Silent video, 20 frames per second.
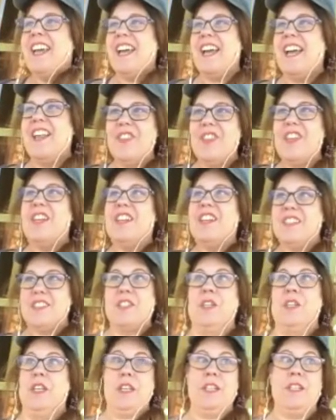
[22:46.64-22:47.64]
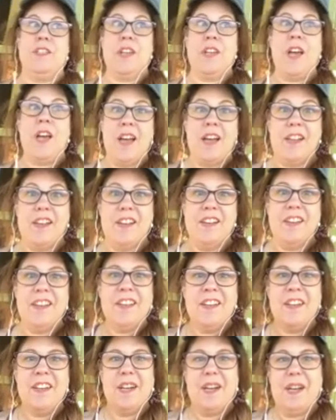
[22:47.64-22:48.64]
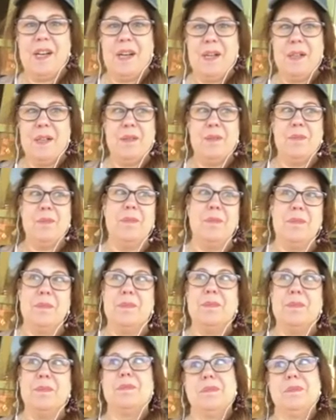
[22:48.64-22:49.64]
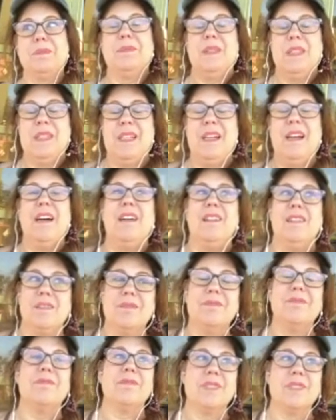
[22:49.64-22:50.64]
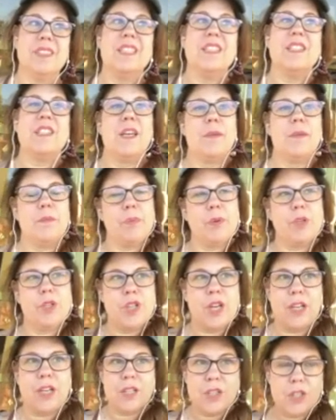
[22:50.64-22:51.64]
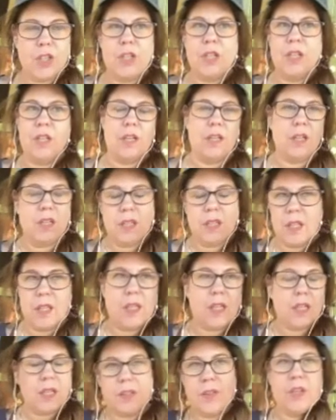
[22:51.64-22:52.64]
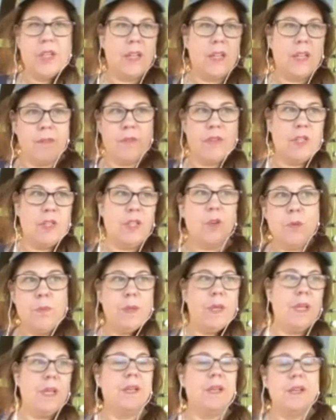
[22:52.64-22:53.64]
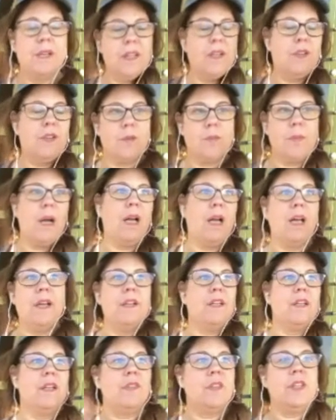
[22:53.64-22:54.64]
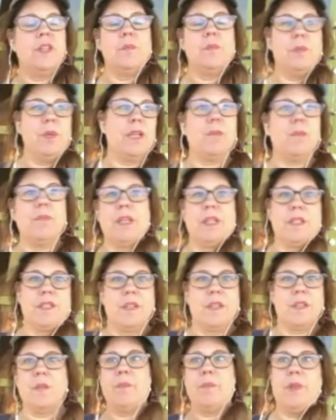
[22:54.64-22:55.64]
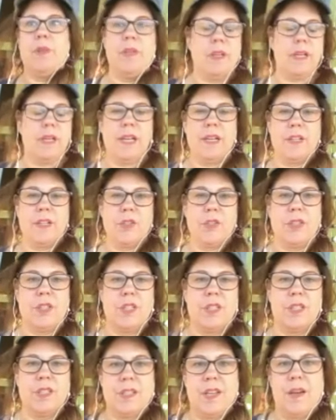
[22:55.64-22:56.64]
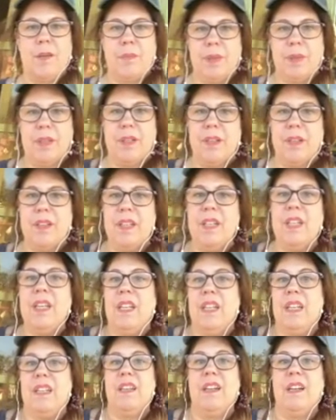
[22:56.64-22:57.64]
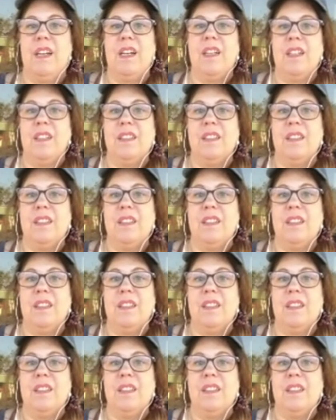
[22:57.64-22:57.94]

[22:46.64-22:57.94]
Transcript: and then it's on. Yeah, it's that projection thing of the human in their mind, and then the pity picks it up, and then it actually does happen. Yeah.